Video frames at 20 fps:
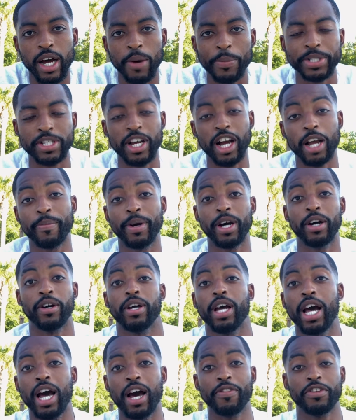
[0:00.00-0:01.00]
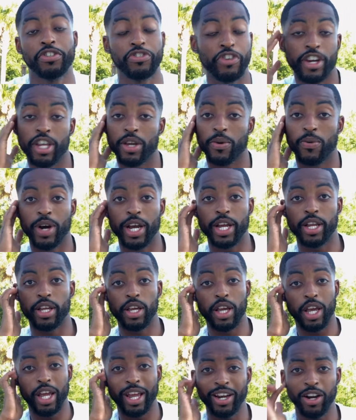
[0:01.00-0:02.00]
We talk about how the training went,
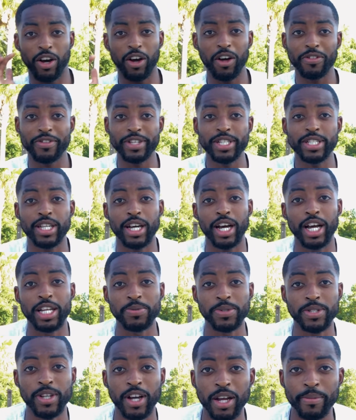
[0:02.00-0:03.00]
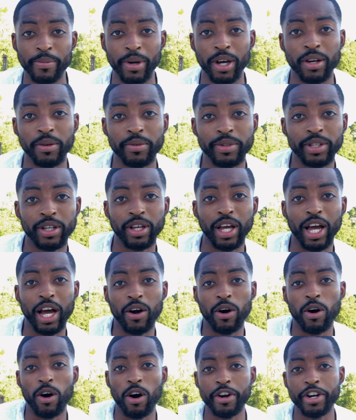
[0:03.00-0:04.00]
and all these guys were talking about
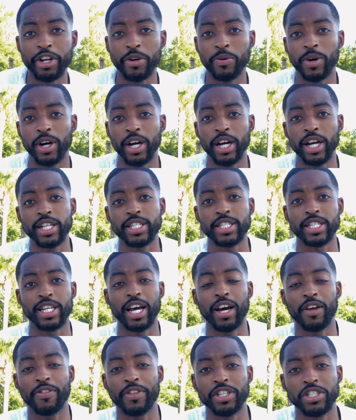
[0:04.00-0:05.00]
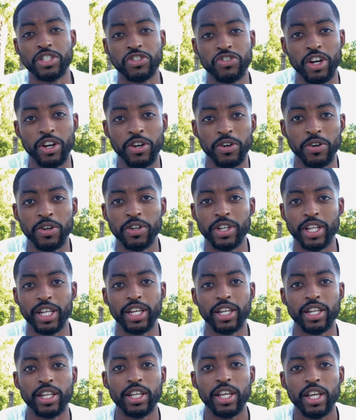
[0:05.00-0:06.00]
how hard it was and how they struggled
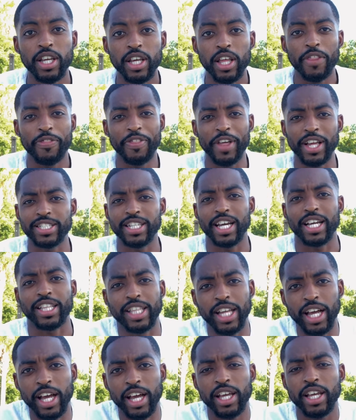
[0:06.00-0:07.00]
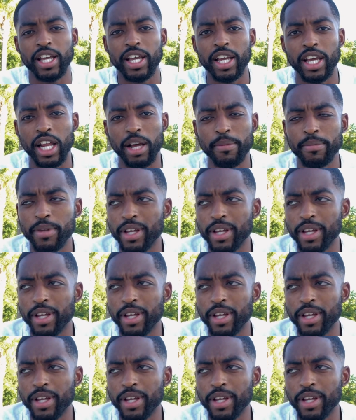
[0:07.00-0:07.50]
and things like that. I'm